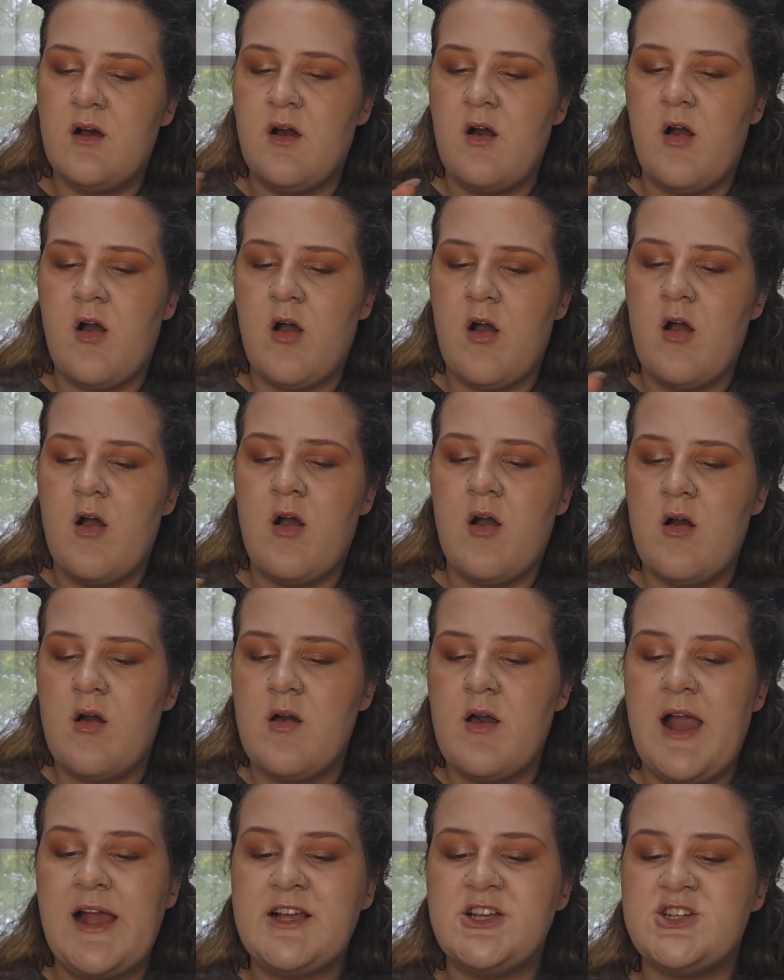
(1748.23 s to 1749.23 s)

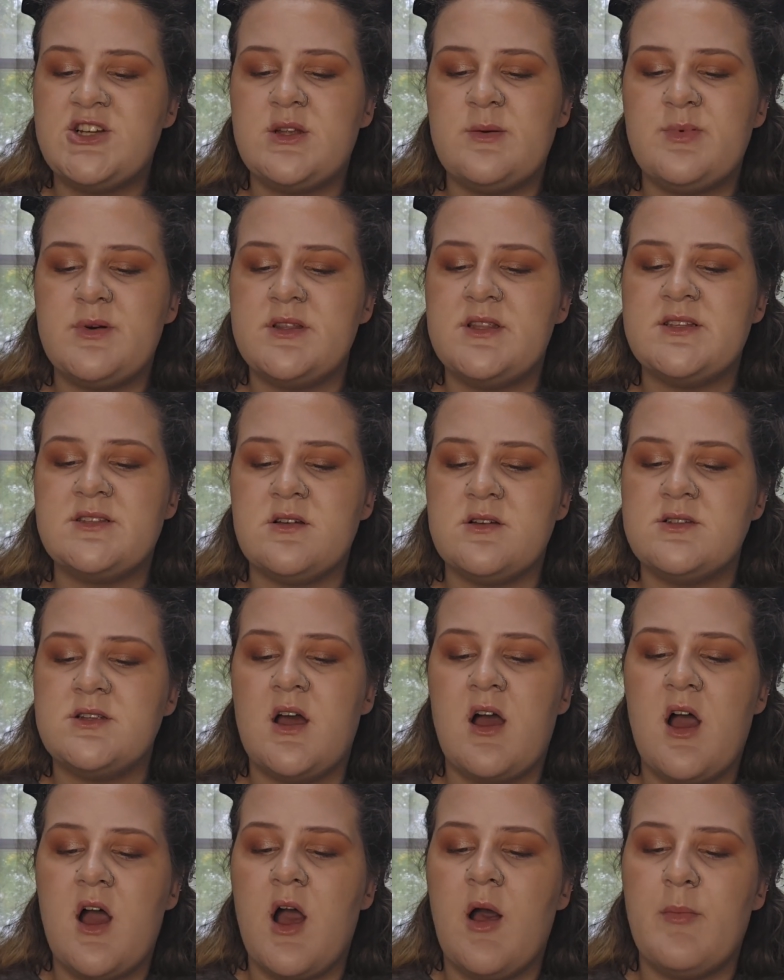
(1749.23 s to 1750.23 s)
Oh, I should have put this on
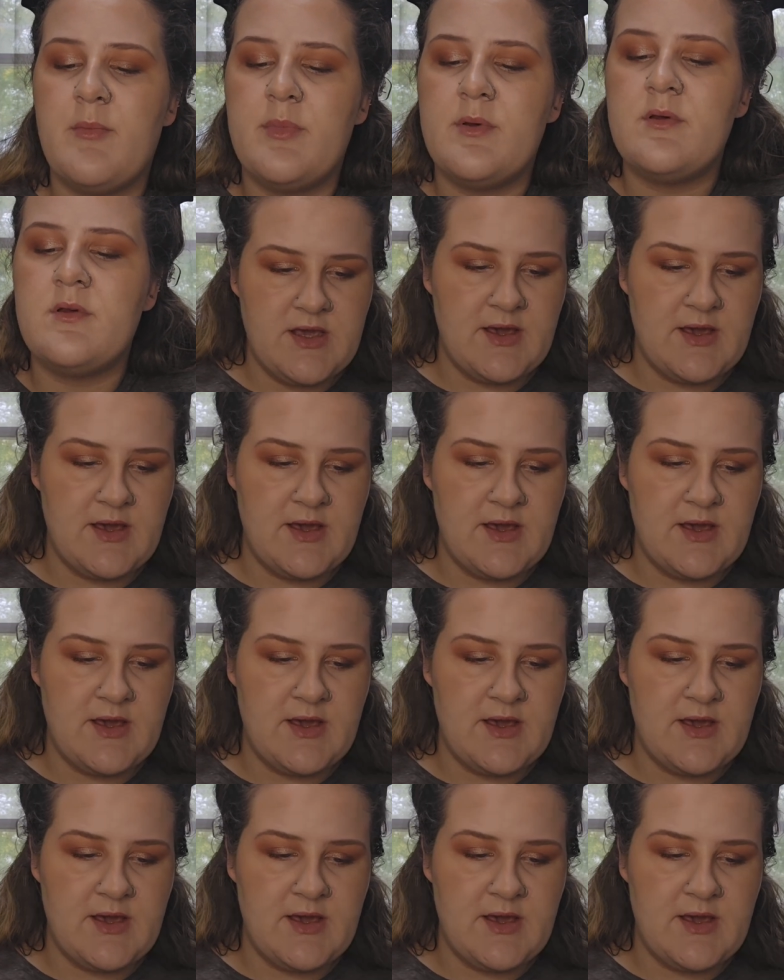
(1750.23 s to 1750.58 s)
top.